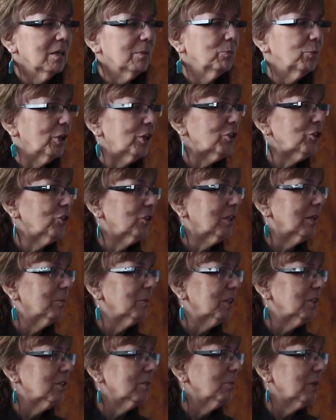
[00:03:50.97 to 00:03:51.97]
pressure them
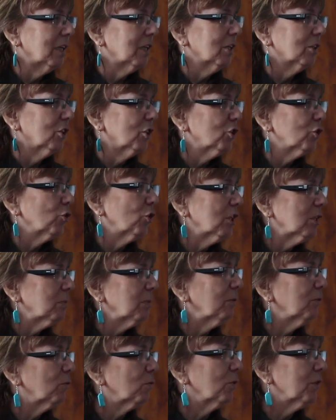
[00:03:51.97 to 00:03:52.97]
into making a choice
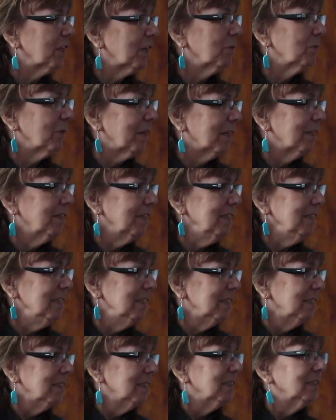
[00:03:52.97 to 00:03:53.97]
before they're ready.
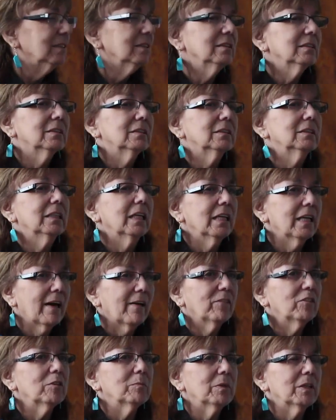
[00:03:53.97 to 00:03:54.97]
They
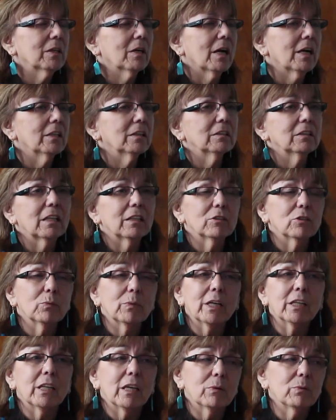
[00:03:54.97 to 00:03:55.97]
have to be guided, and the
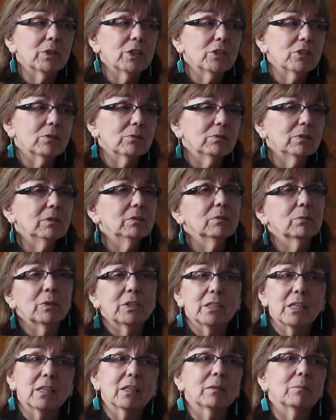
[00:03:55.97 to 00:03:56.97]
way that we do it, we
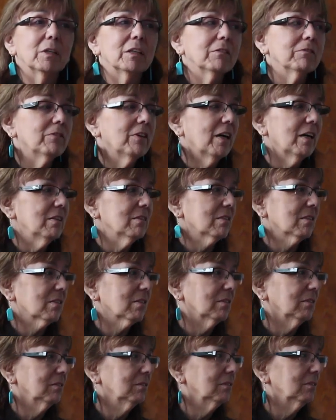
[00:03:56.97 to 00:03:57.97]
take them on a
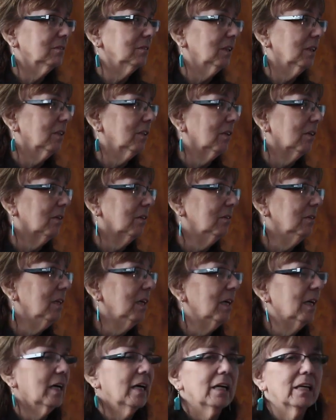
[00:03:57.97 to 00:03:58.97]
fast,
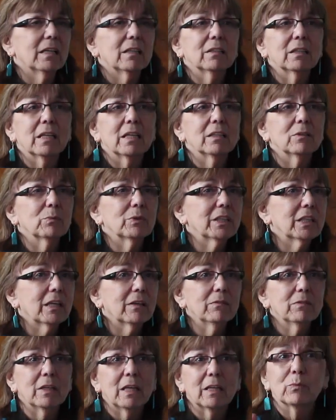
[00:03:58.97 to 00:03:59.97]
and we
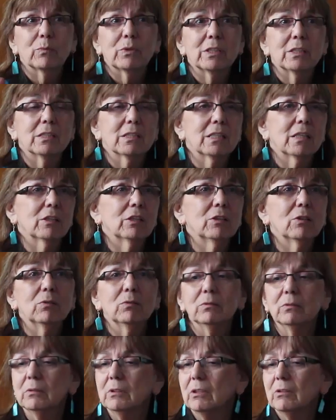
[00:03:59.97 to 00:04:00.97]
give, we say, you
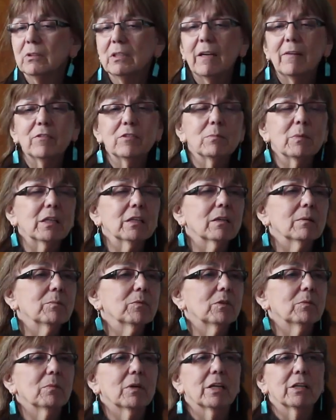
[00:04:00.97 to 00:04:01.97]
don't have to make up
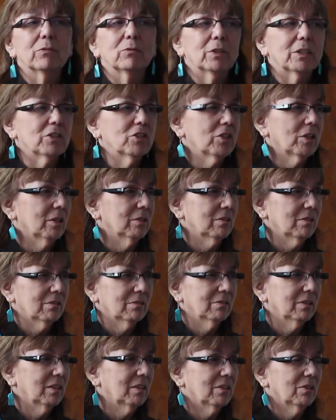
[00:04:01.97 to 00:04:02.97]
your mind right yet,
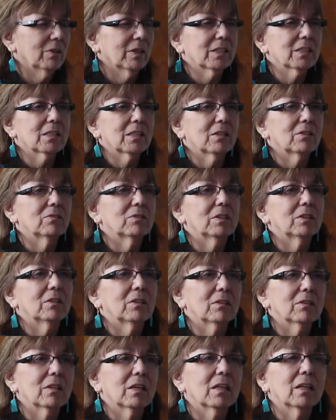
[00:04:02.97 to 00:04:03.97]
et cetera, and
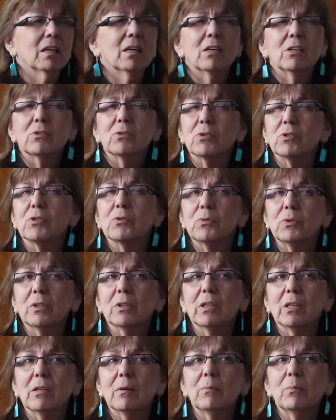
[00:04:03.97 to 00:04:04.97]
all that. So it's
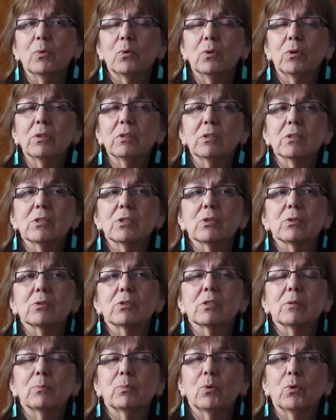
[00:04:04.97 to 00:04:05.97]
really important to
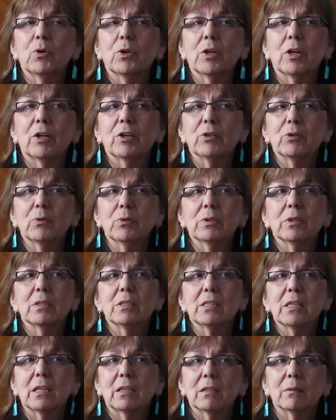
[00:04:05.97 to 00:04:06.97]
support our youth and
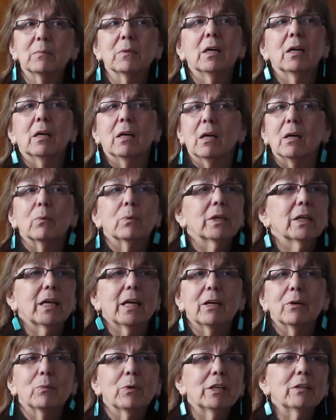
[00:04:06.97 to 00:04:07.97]
tell them, we
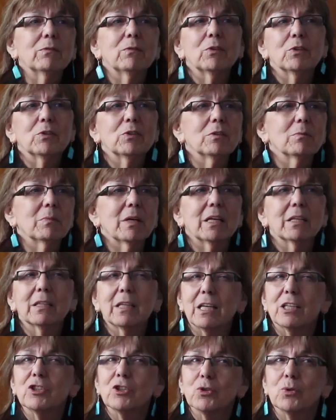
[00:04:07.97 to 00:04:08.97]
can't wait for you to make
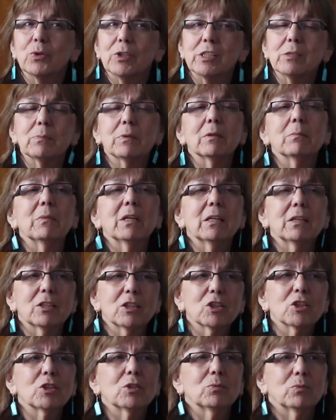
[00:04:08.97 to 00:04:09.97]
that choice, but make it
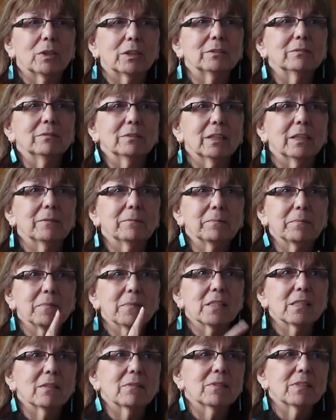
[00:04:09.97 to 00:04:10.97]
a good one. Yeah.
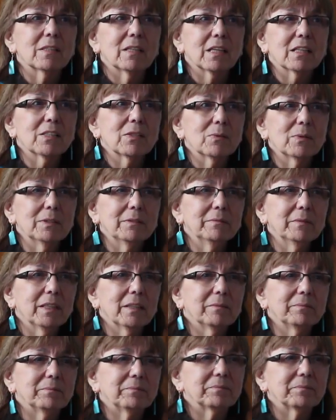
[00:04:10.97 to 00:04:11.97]
Stuff's the next one. Yeah.